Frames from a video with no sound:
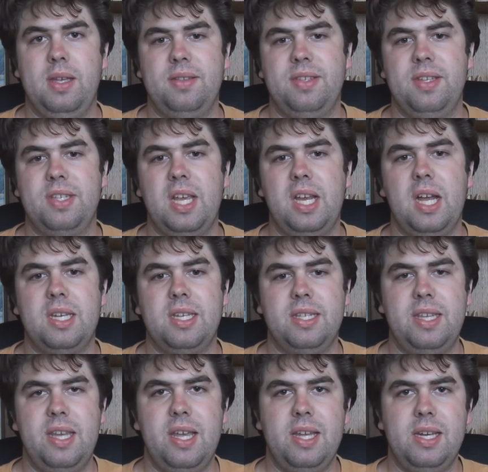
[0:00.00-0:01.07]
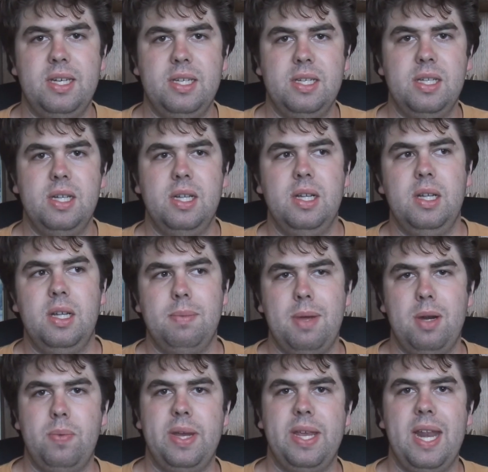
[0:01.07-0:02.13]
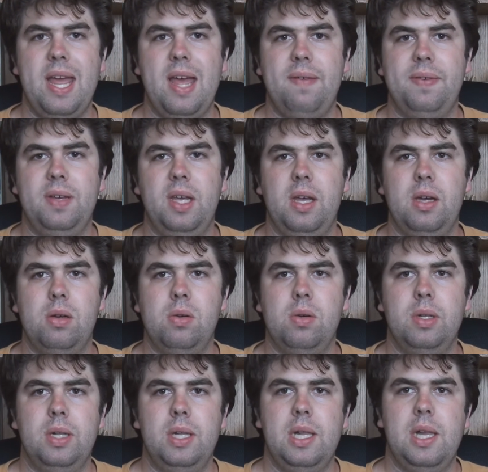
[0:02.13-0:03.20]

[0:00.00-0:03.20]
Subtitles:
since I got to see it about a week and a half ago.